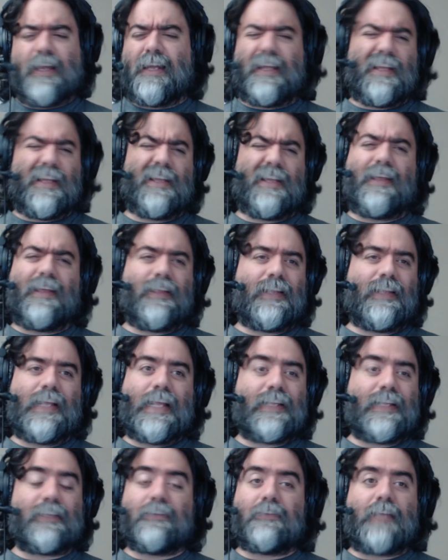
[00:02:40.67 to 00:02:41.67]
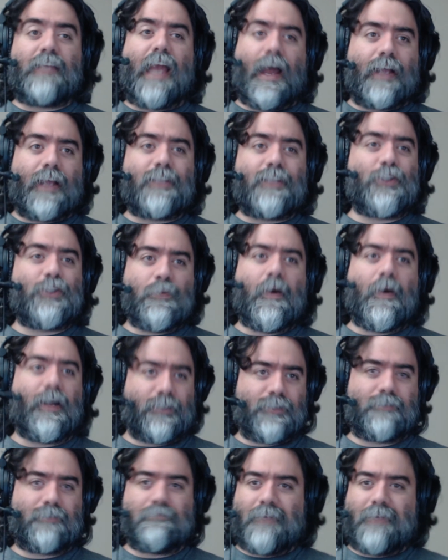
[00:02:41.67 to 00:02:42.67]
It's too
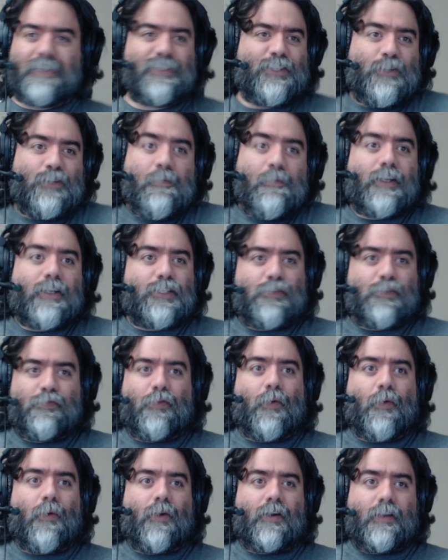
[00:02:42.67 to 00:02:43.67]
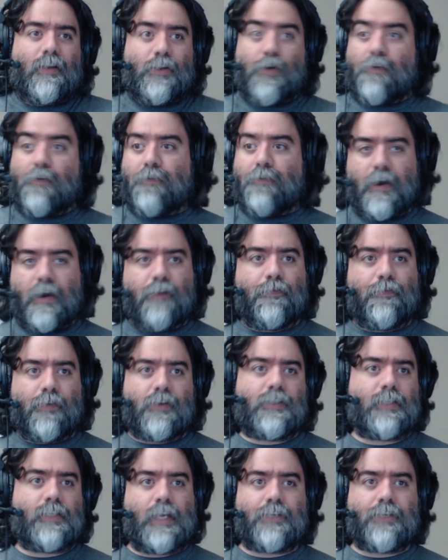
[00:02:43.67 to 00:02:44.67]
much. It's too much for your very
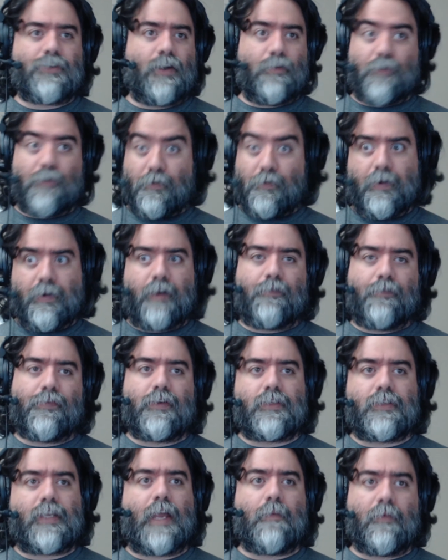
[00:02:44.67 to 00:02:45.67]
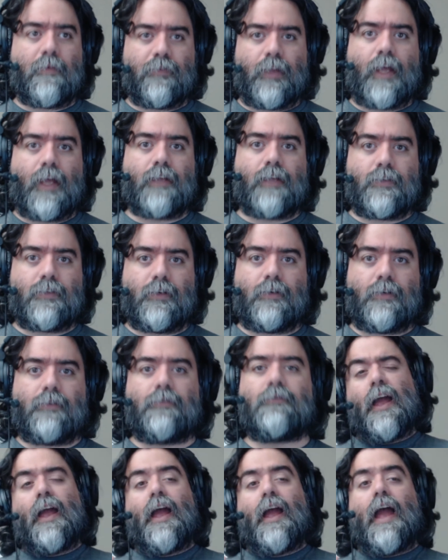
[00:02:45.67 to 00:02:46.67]
first session of your very first game of Lancer.
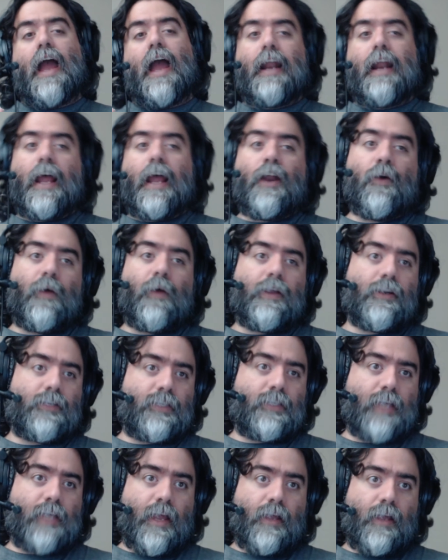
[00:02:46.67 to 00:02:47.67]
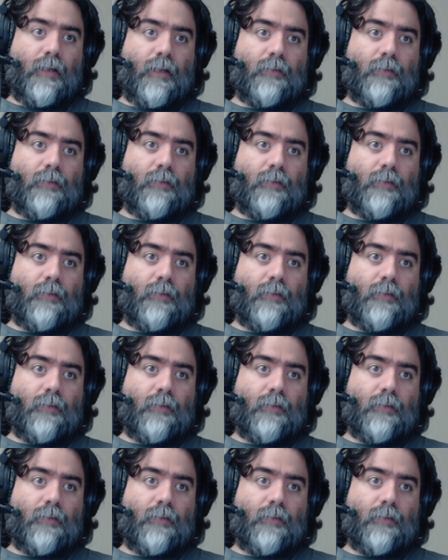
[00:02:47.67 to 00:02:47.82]
And I know what you're saying.